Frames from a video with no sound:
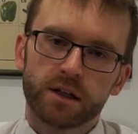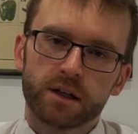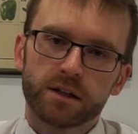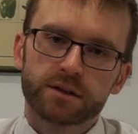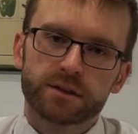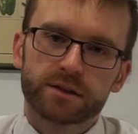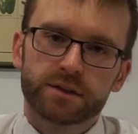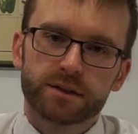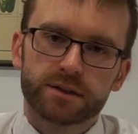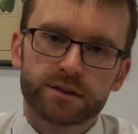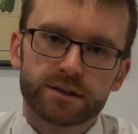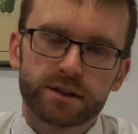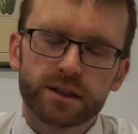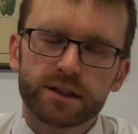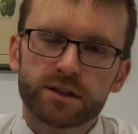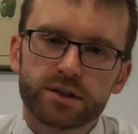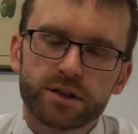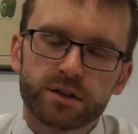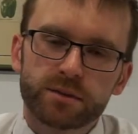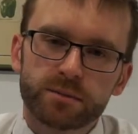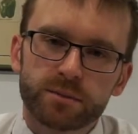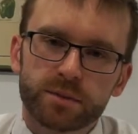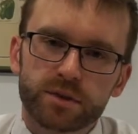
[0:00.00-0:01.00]
The
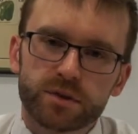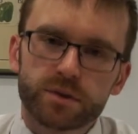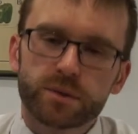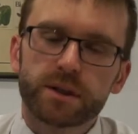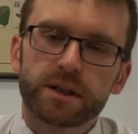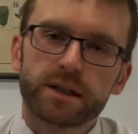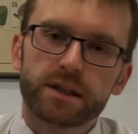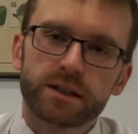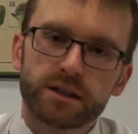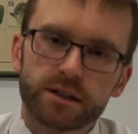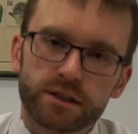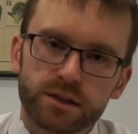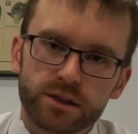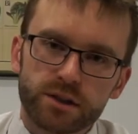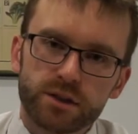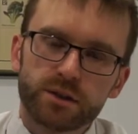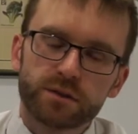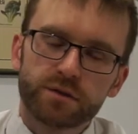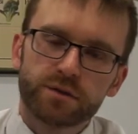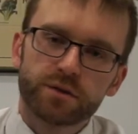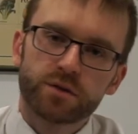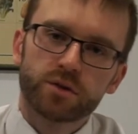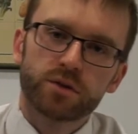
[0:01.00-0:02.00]
distinction between
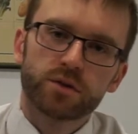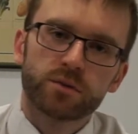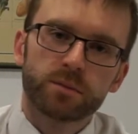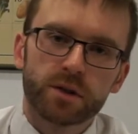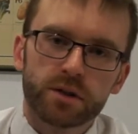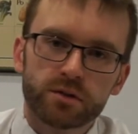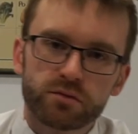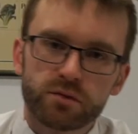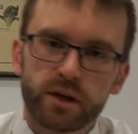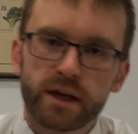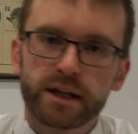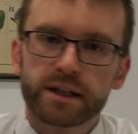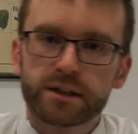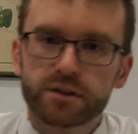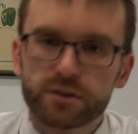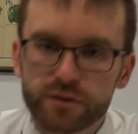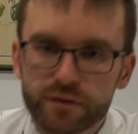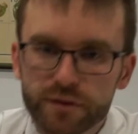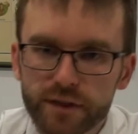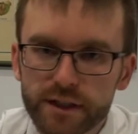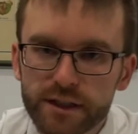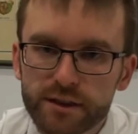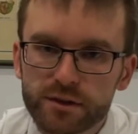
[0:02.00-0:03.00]
uniform and radial
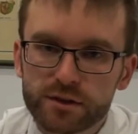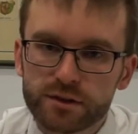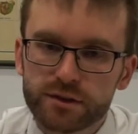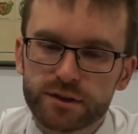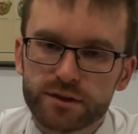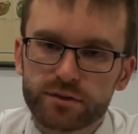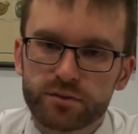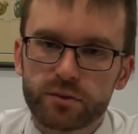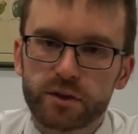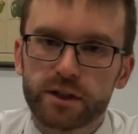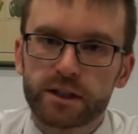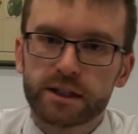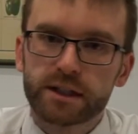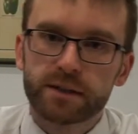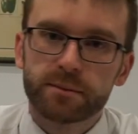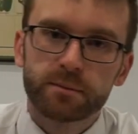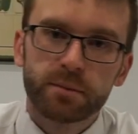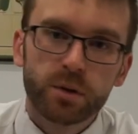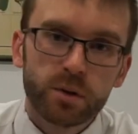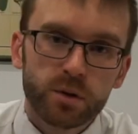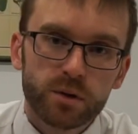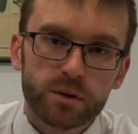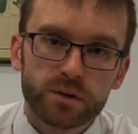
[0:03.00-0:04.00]
fields is really
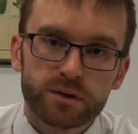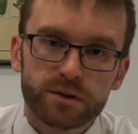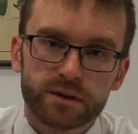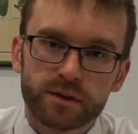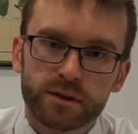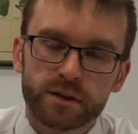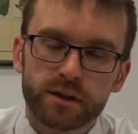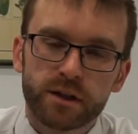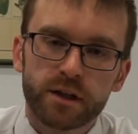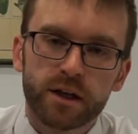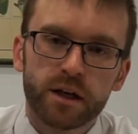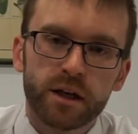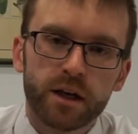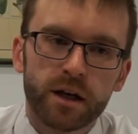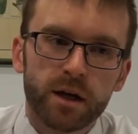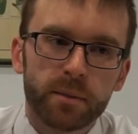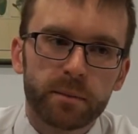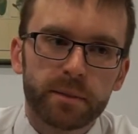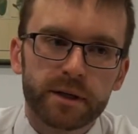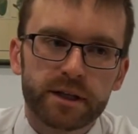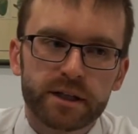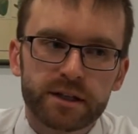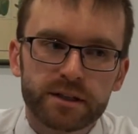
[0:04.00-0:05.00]
important
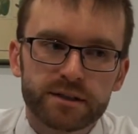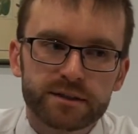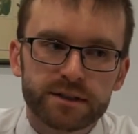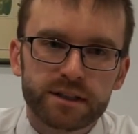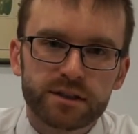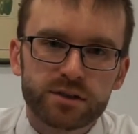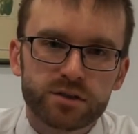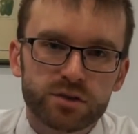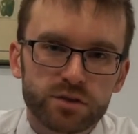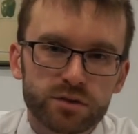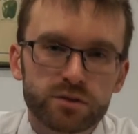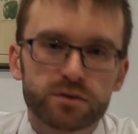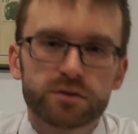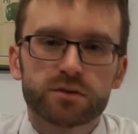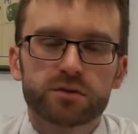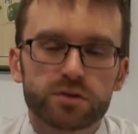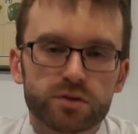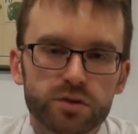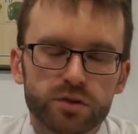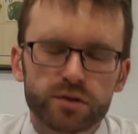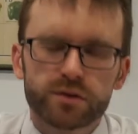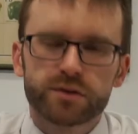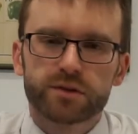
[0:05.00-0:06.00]
because it
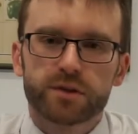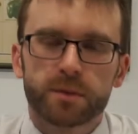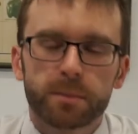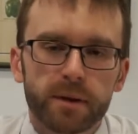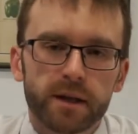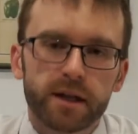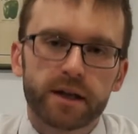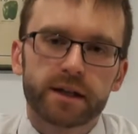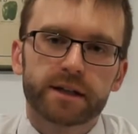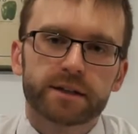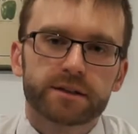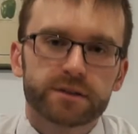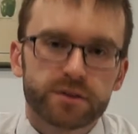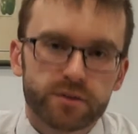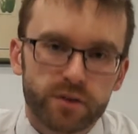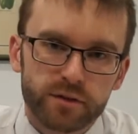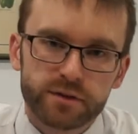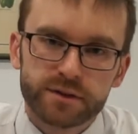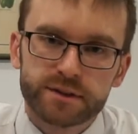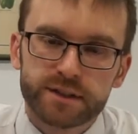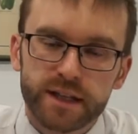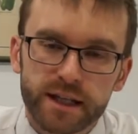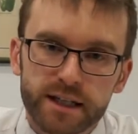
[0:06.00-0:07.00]
doesn't just apply to
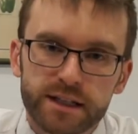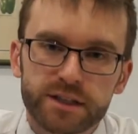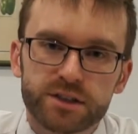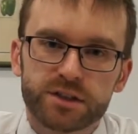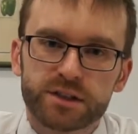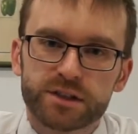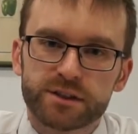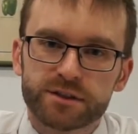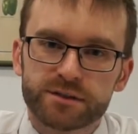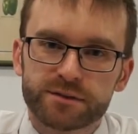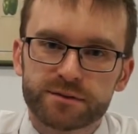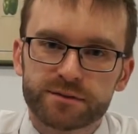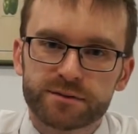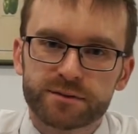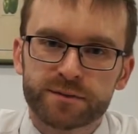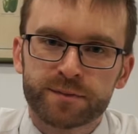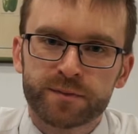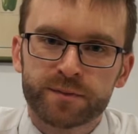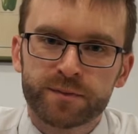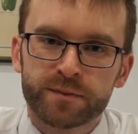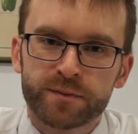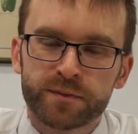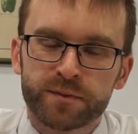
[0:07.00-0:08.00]
gravitation.
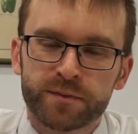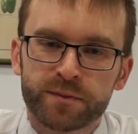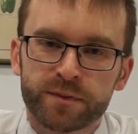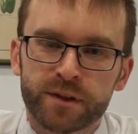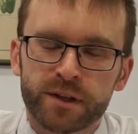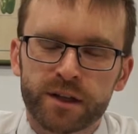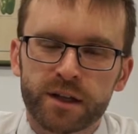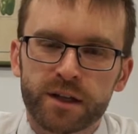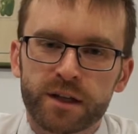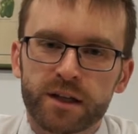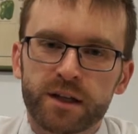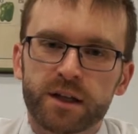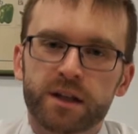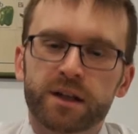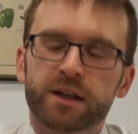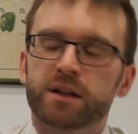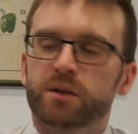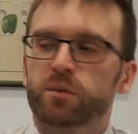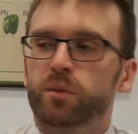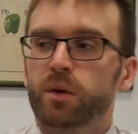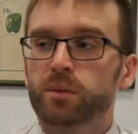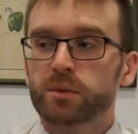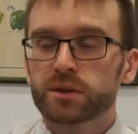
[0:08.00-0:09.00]

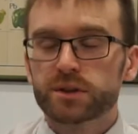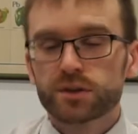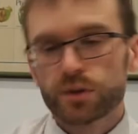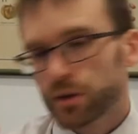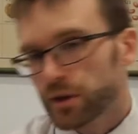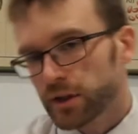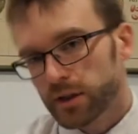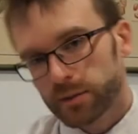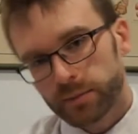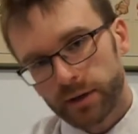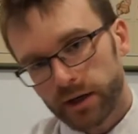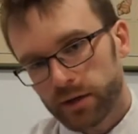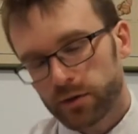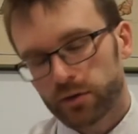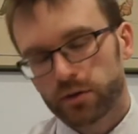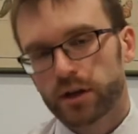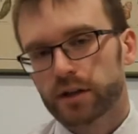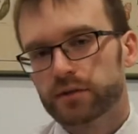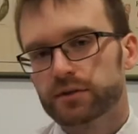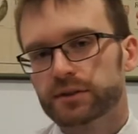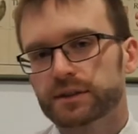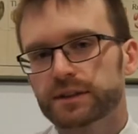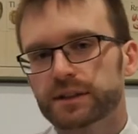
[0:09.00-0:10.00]
When we're talking about
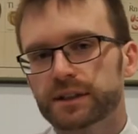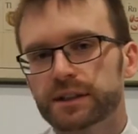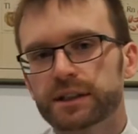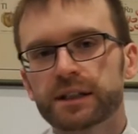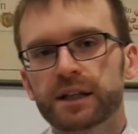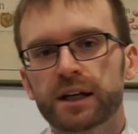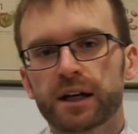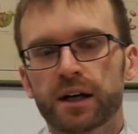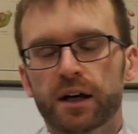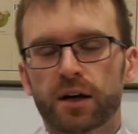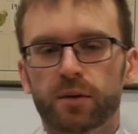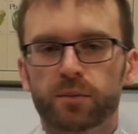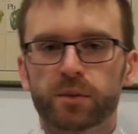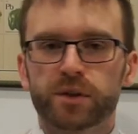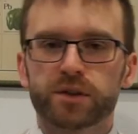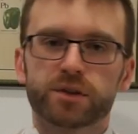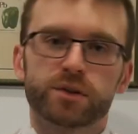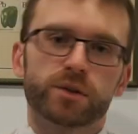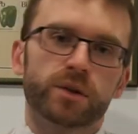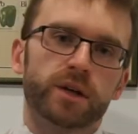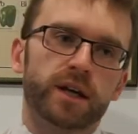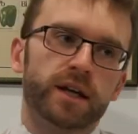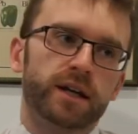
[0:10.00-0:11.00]
gravity and we're
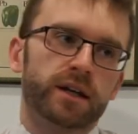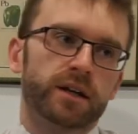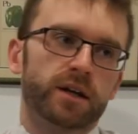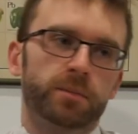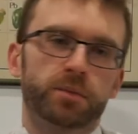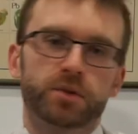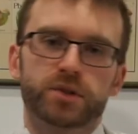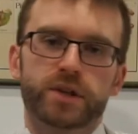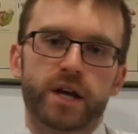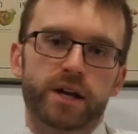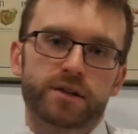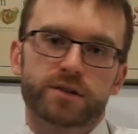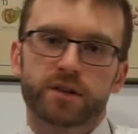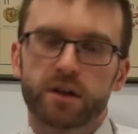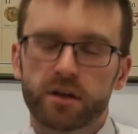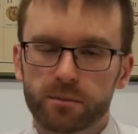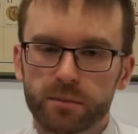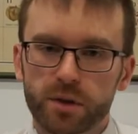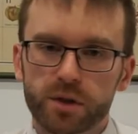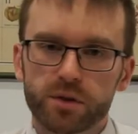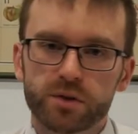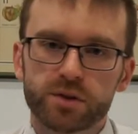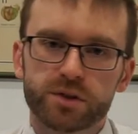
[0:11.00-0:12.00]
doing a
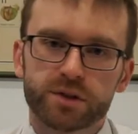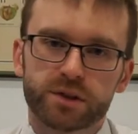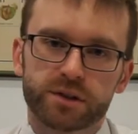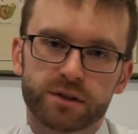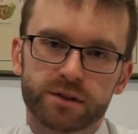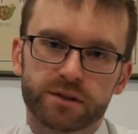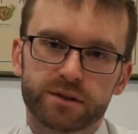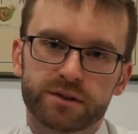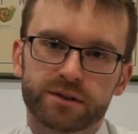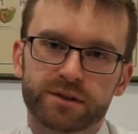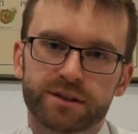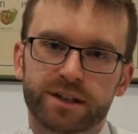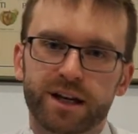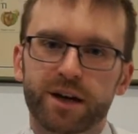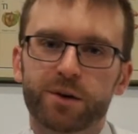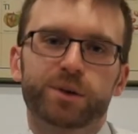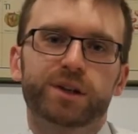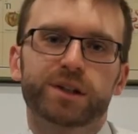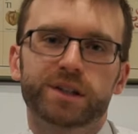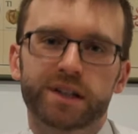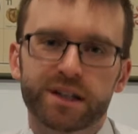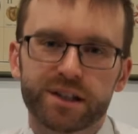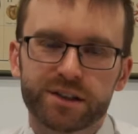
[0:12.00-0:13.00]
projectile motion
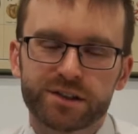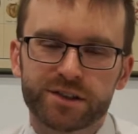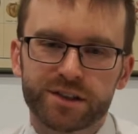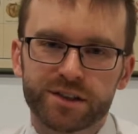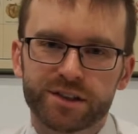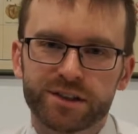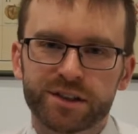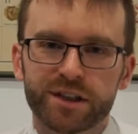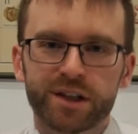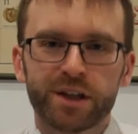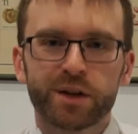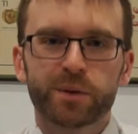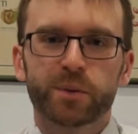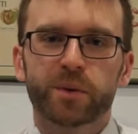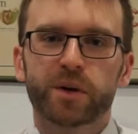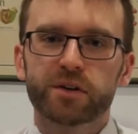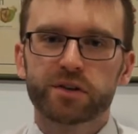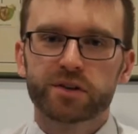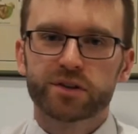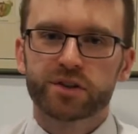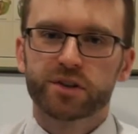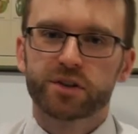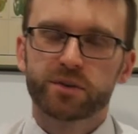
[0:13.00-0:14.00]
calculation,
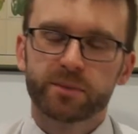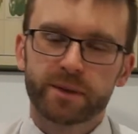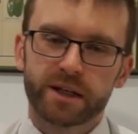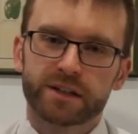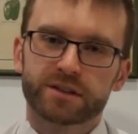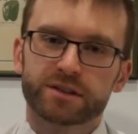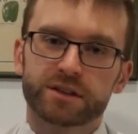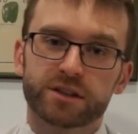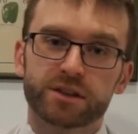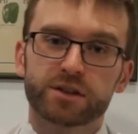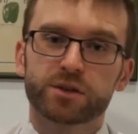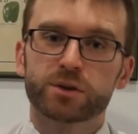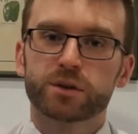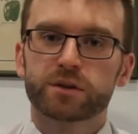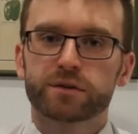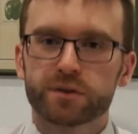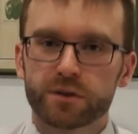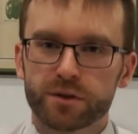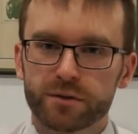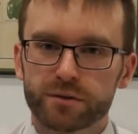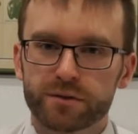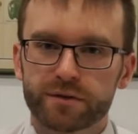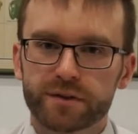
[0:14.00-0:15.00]
we're assuming it's a
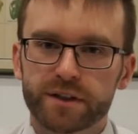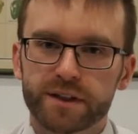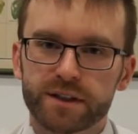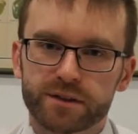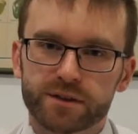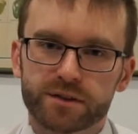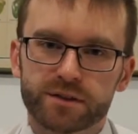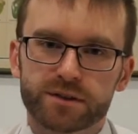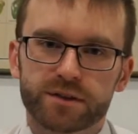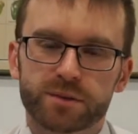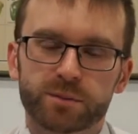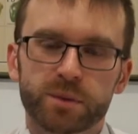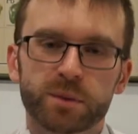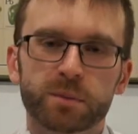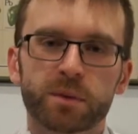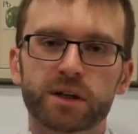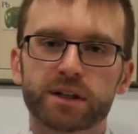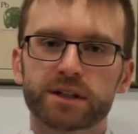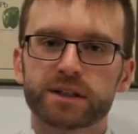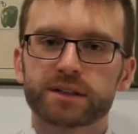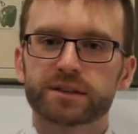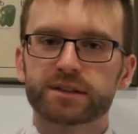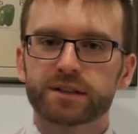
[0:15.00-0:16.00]
uniform field, and we
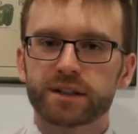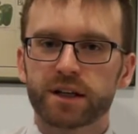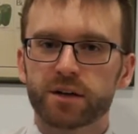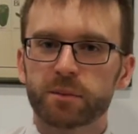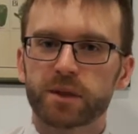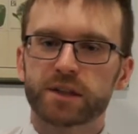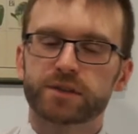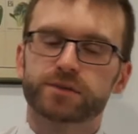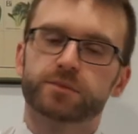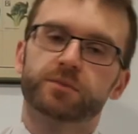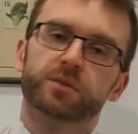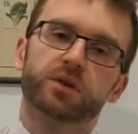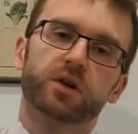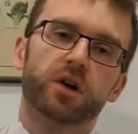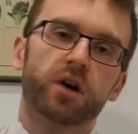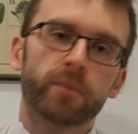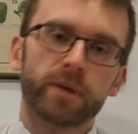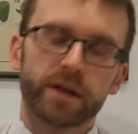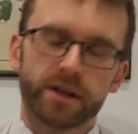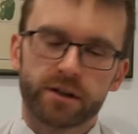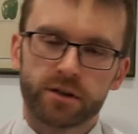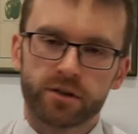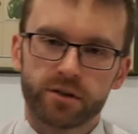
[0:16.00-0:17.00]
might need to now make some
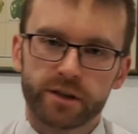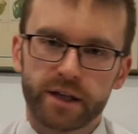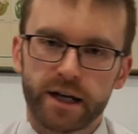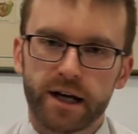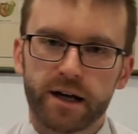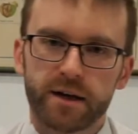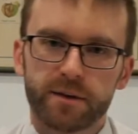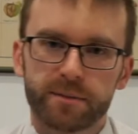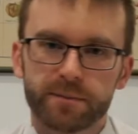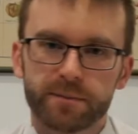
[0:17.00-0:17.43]
comment on that.